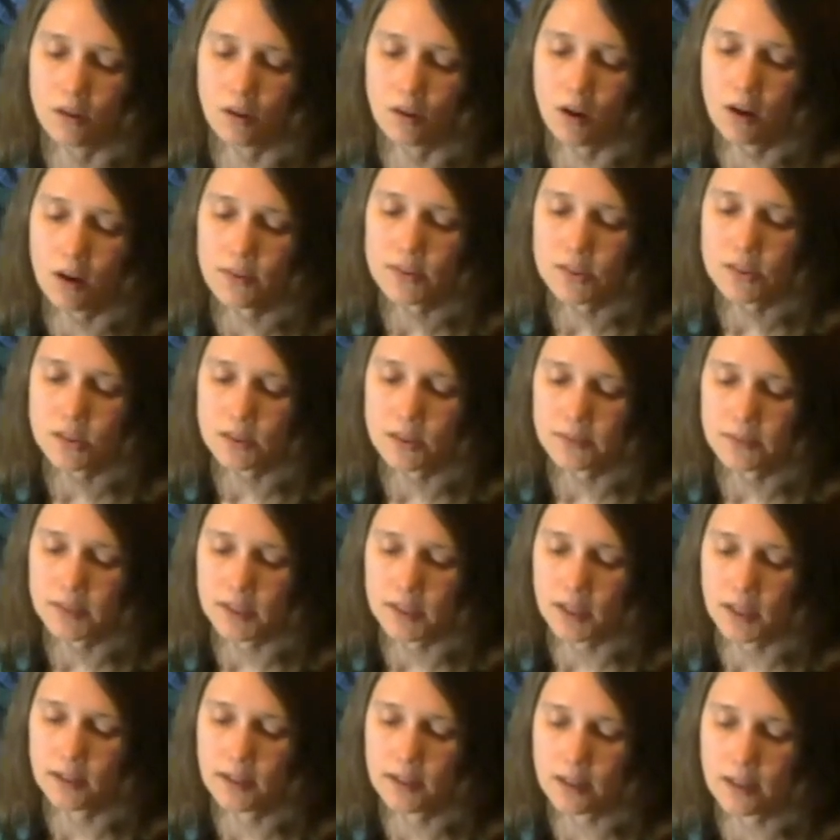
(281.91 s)
all the service
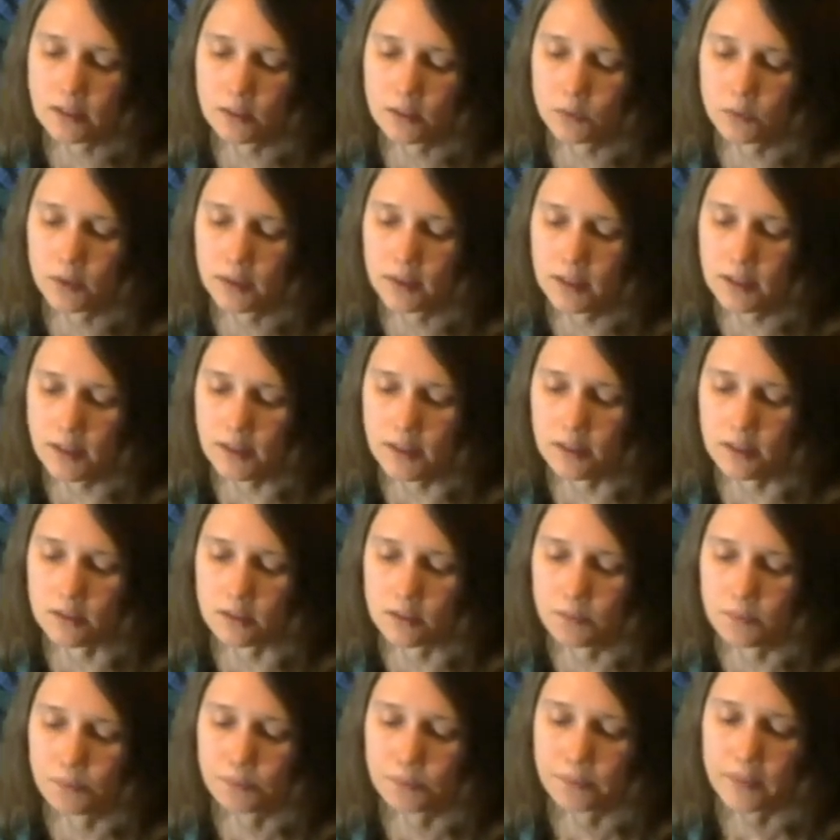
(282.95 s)
connected with
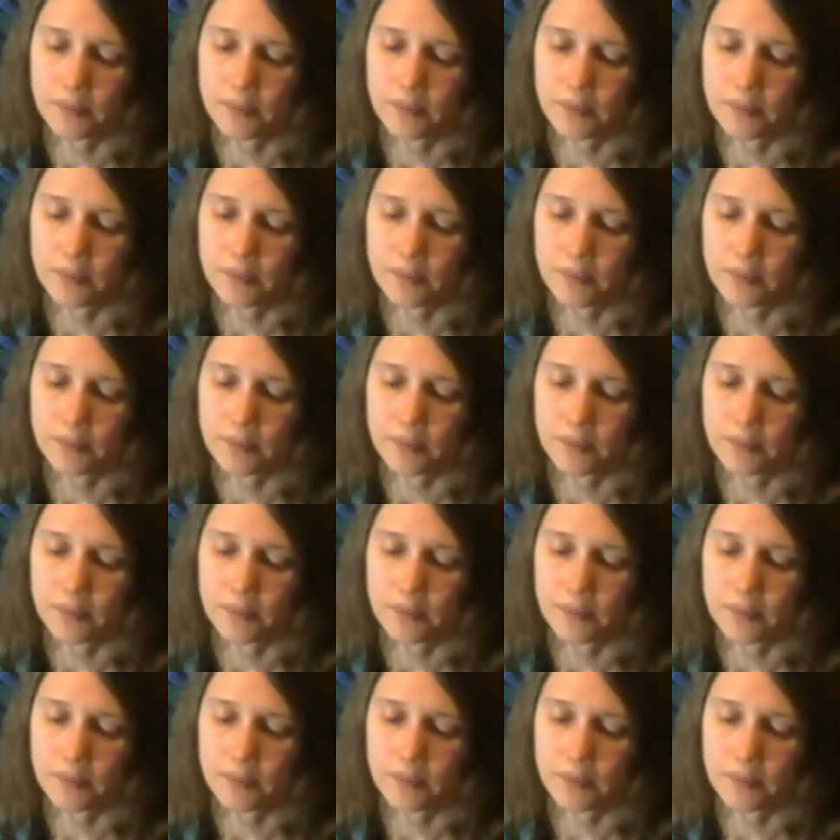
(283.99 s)
these,